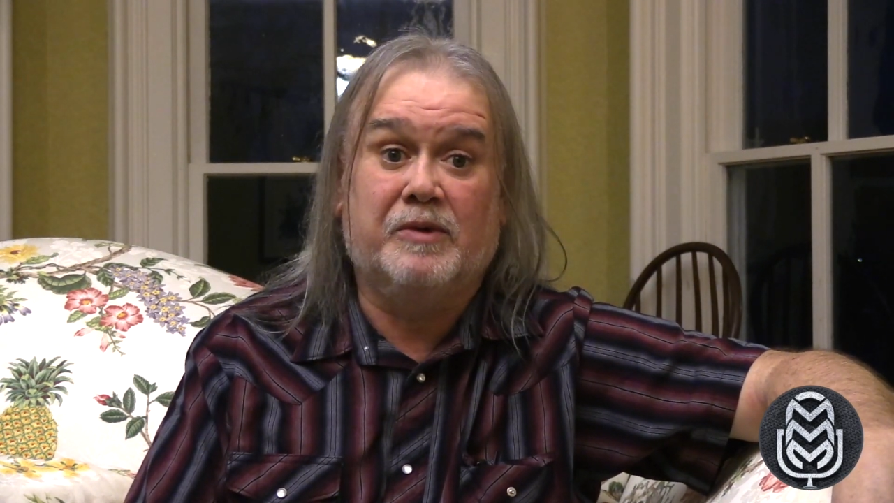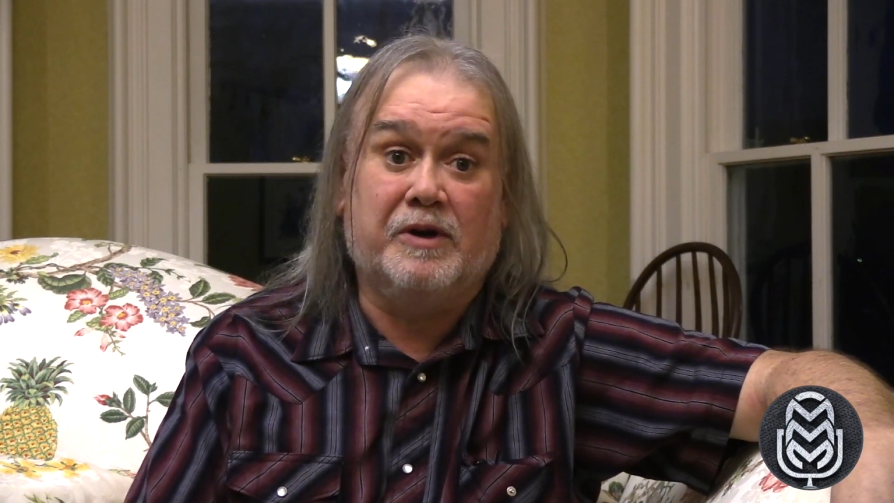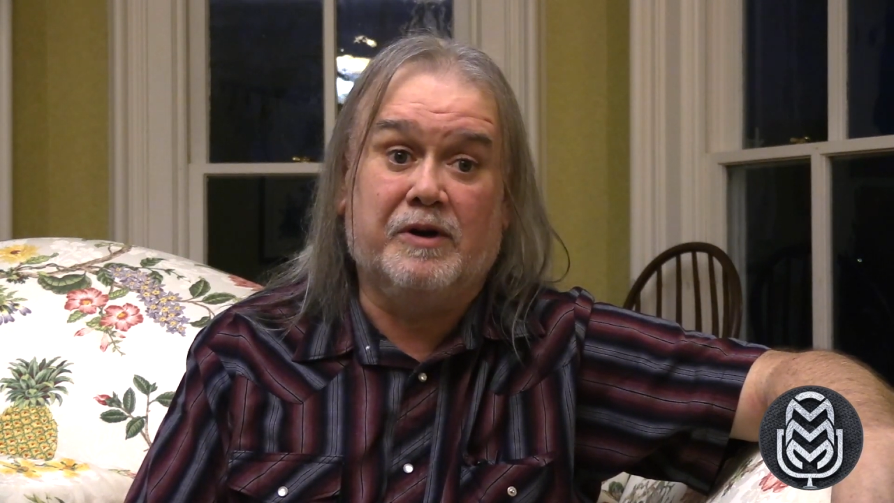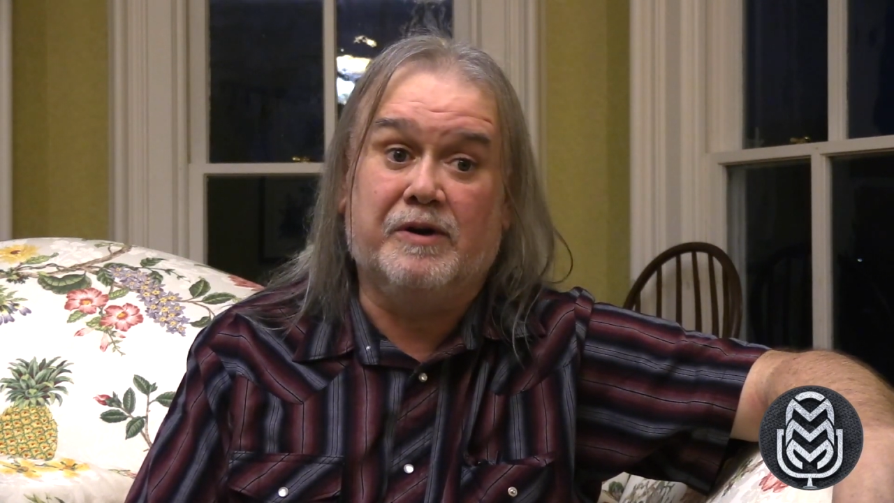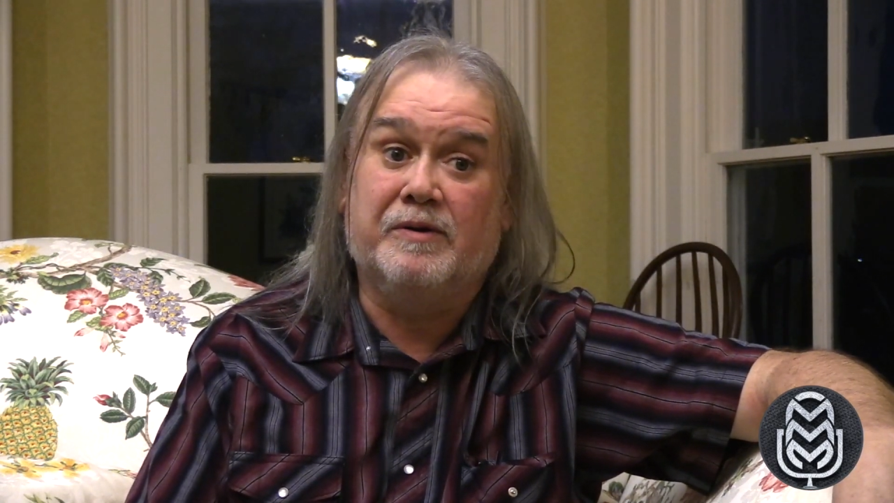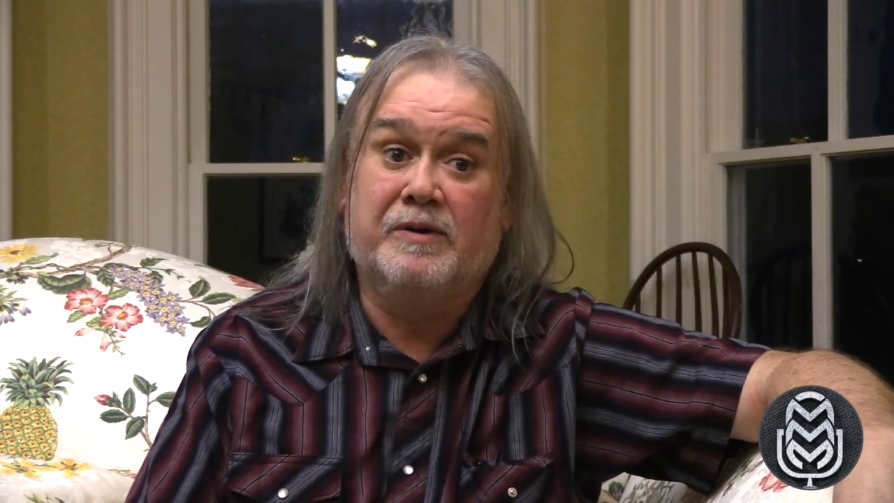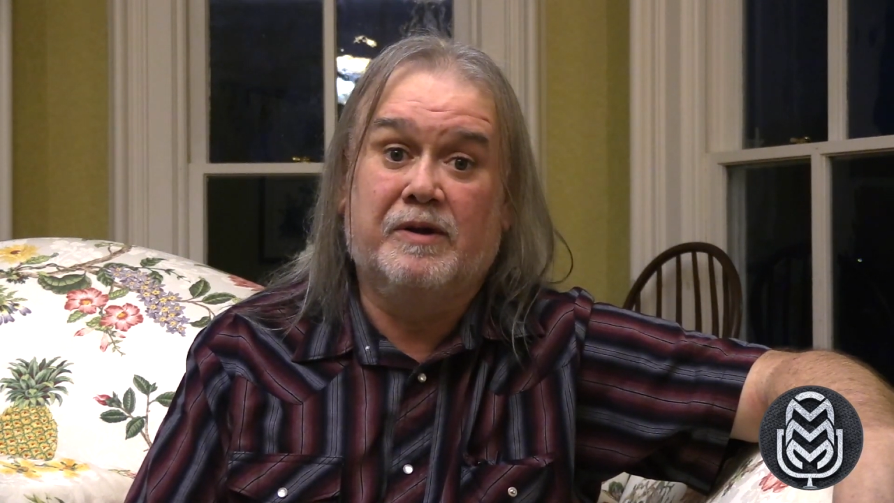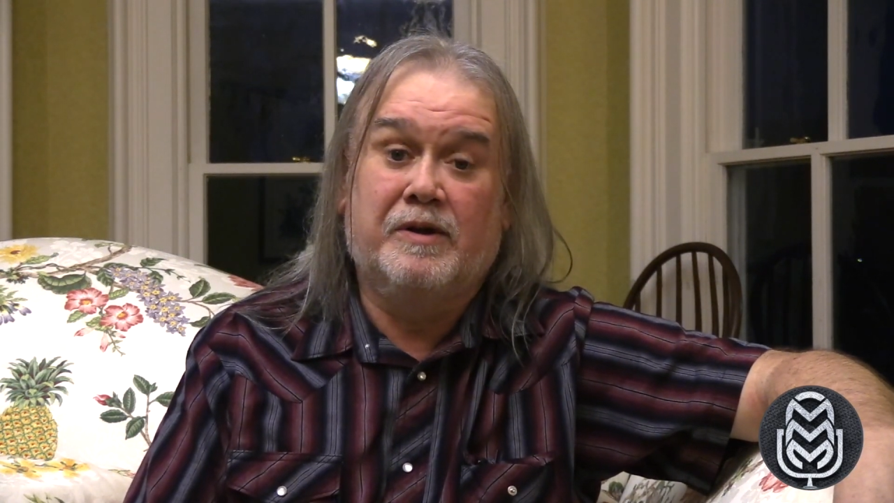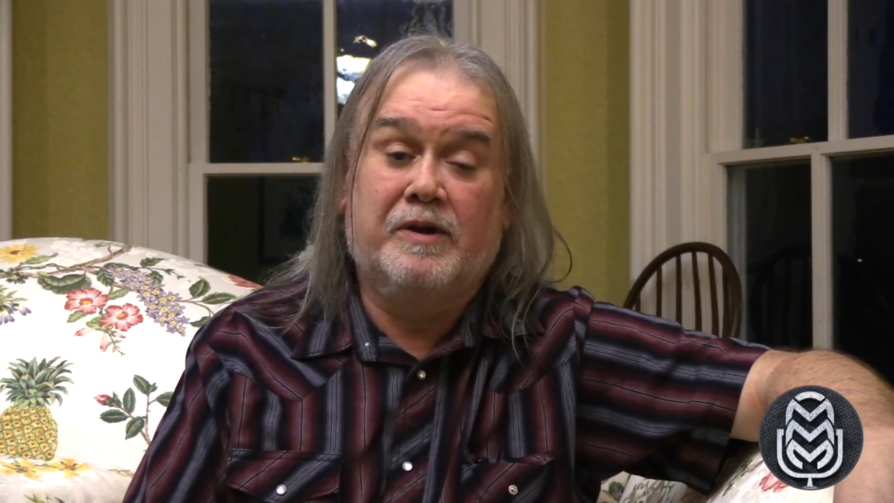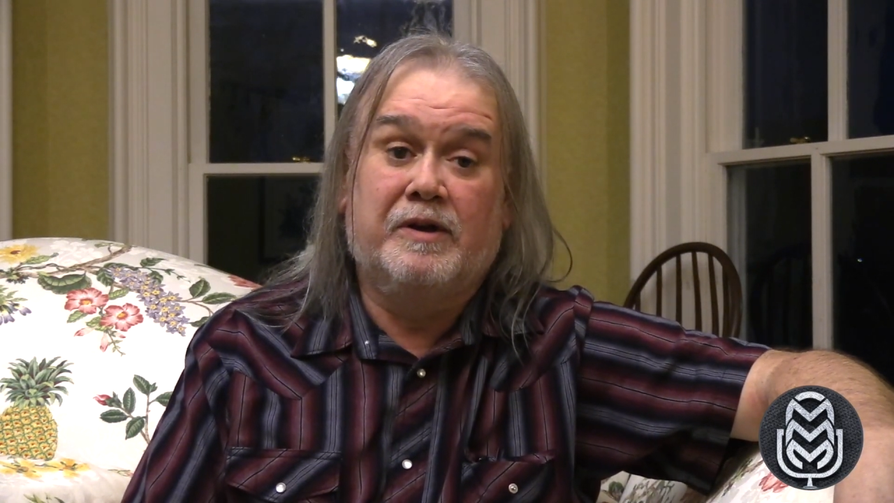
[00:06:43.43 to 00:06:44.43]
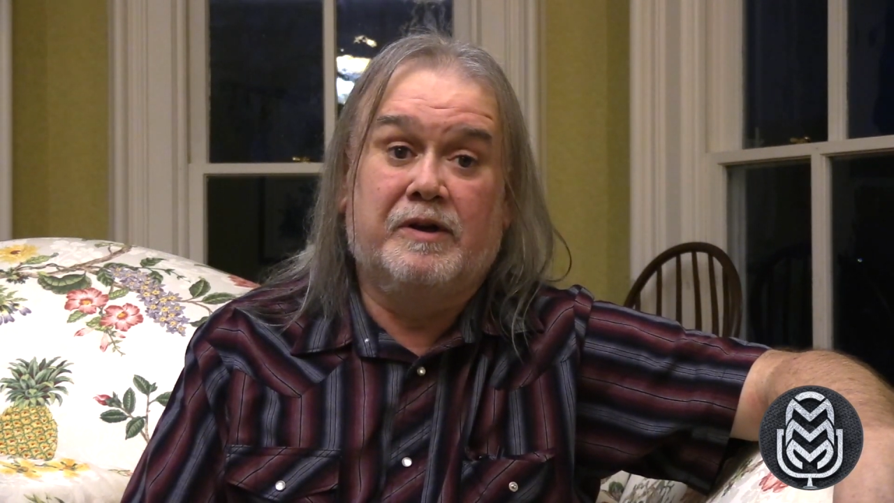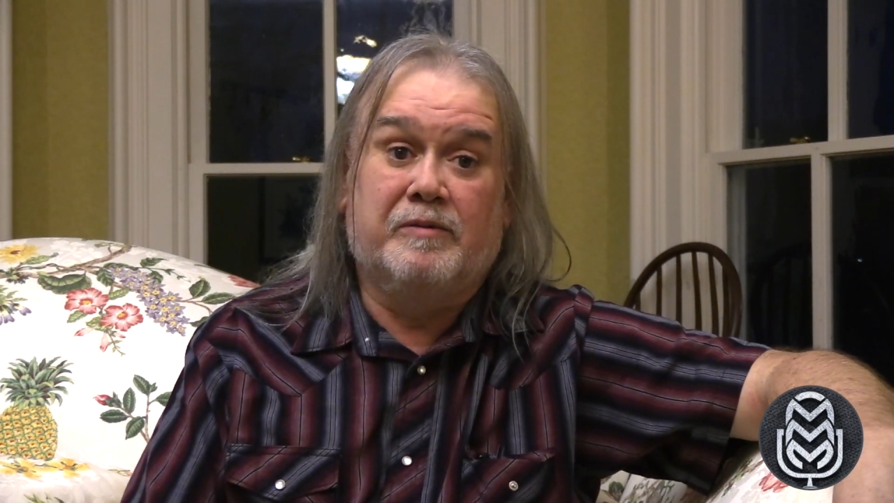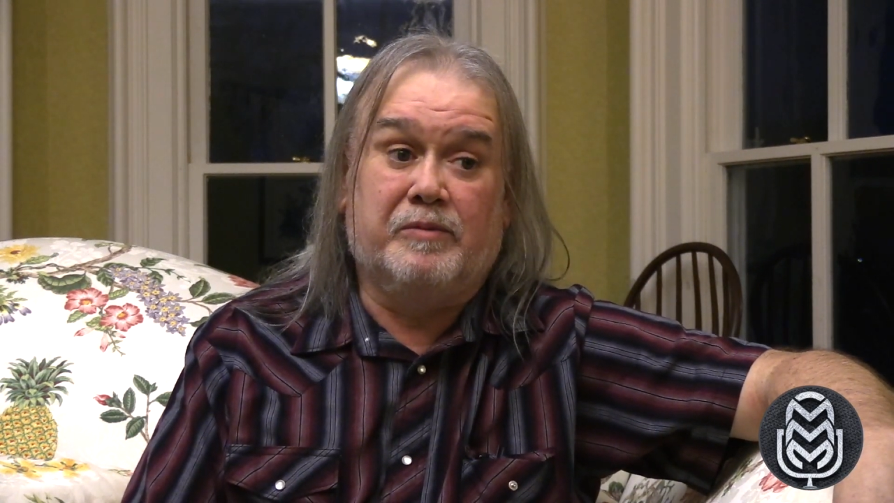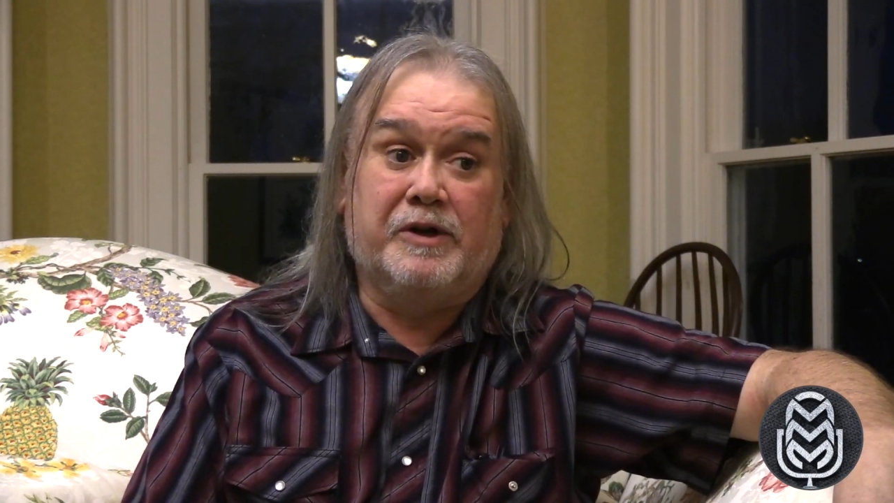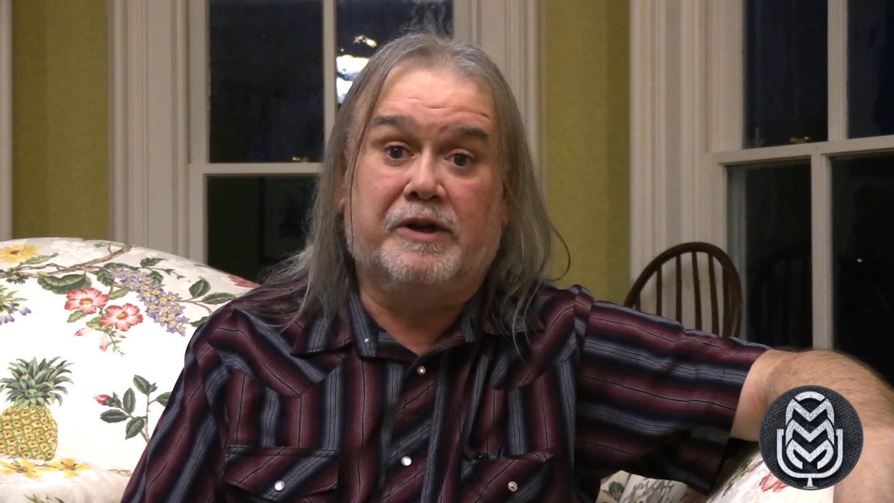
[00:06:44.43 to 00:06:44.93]

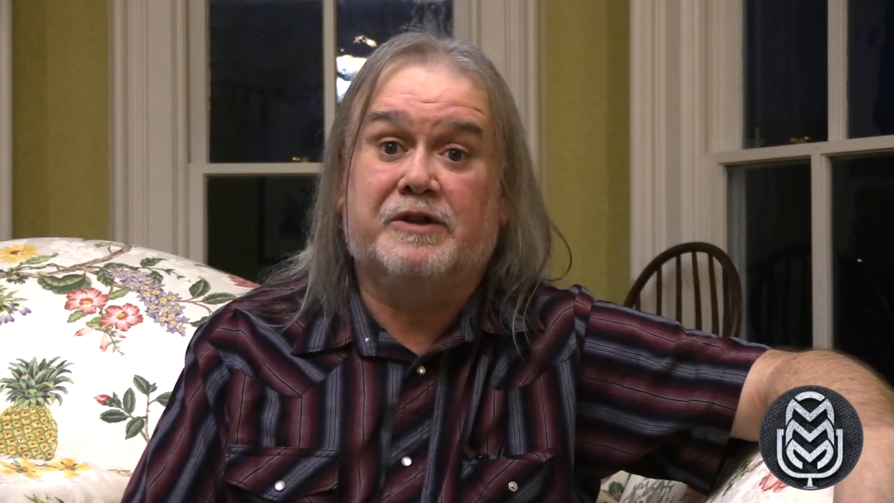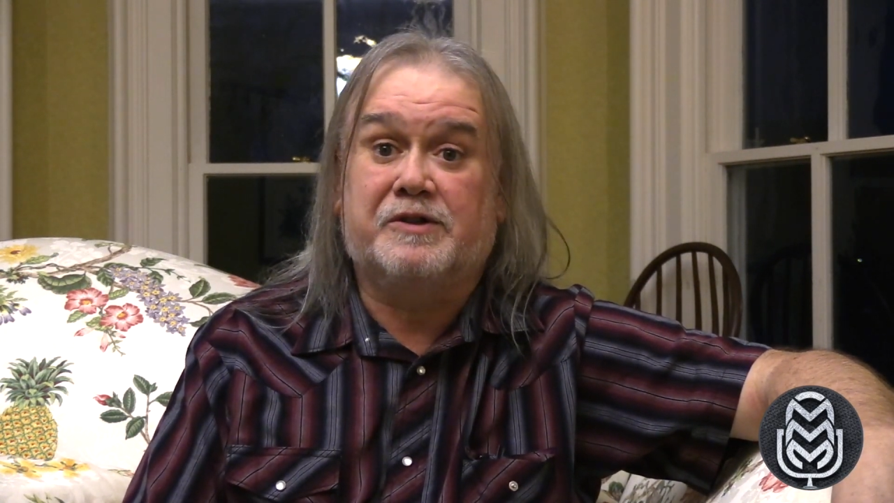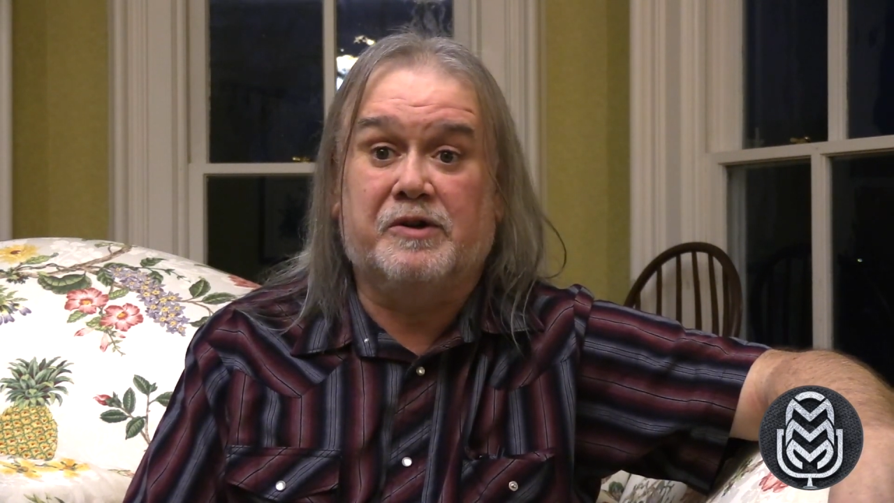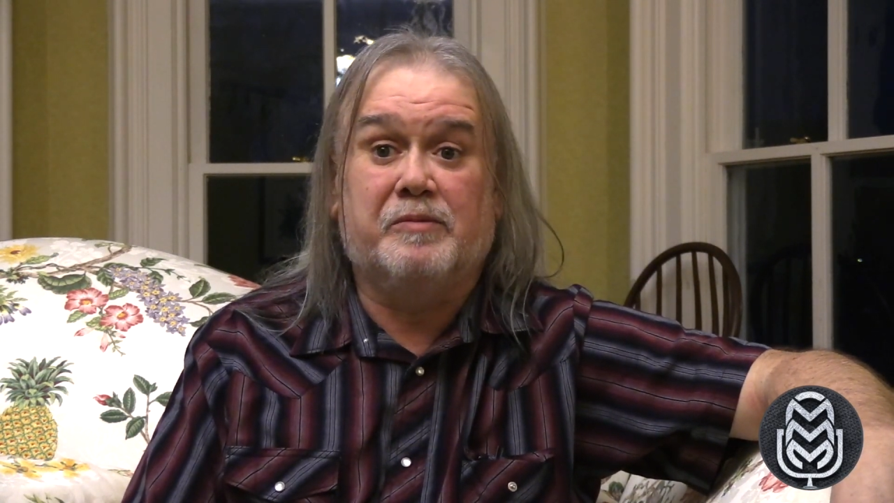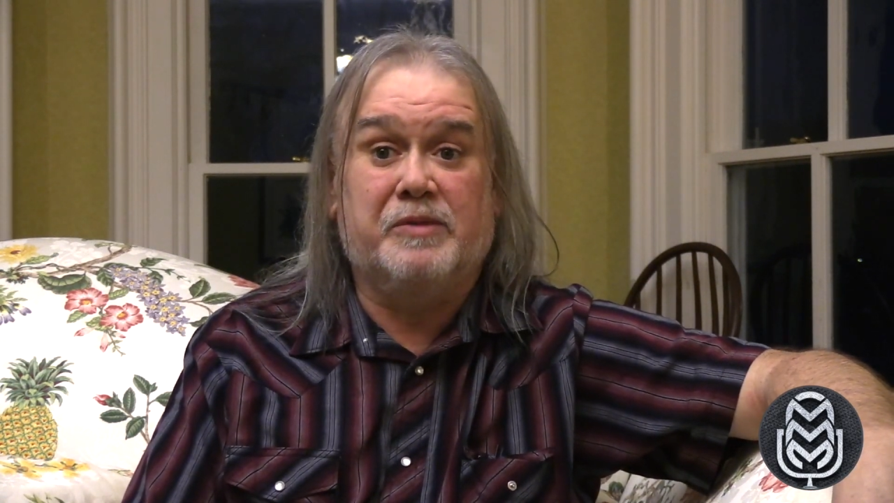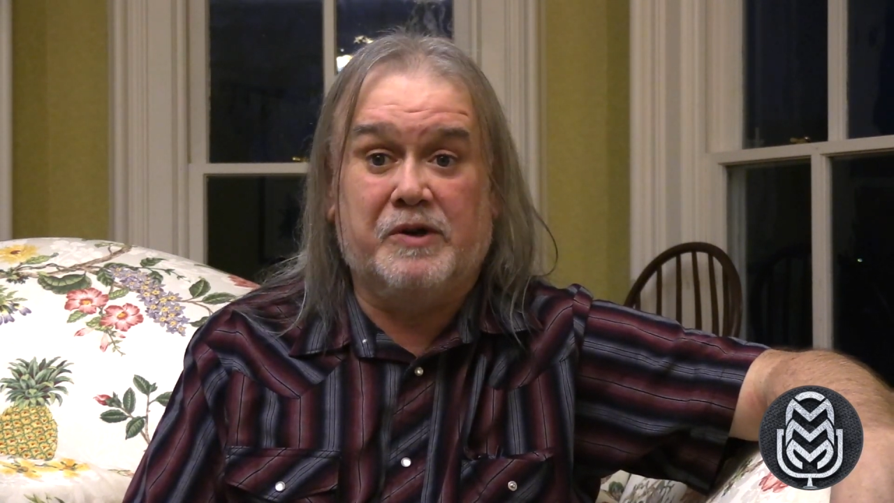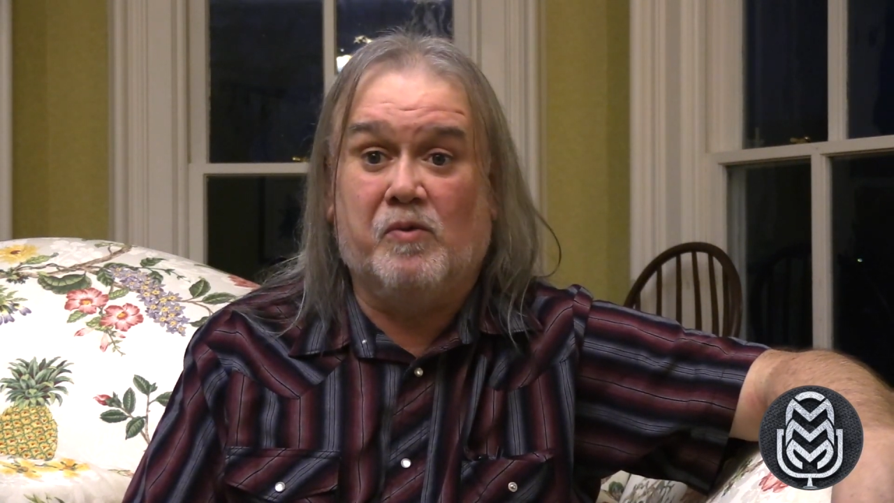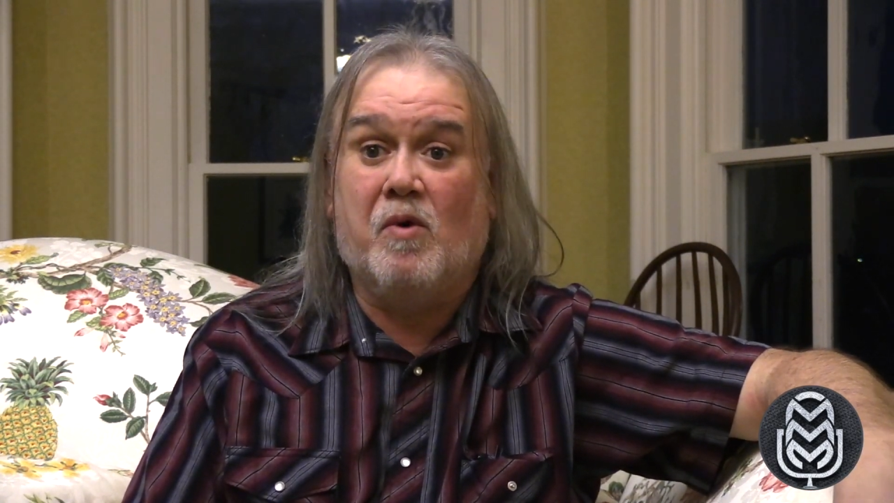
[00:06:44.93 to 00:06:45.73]
but it's going to be a